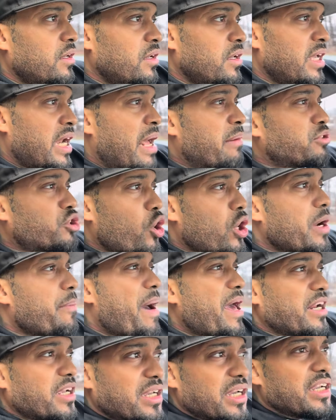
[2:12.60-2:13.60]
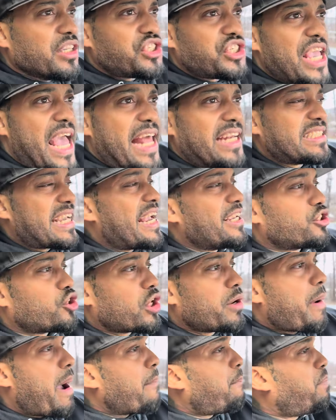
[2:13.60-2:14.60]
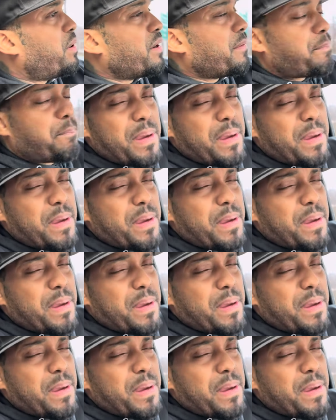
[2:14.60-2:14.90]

And I'm talking about a good challenge. I ain't talking about put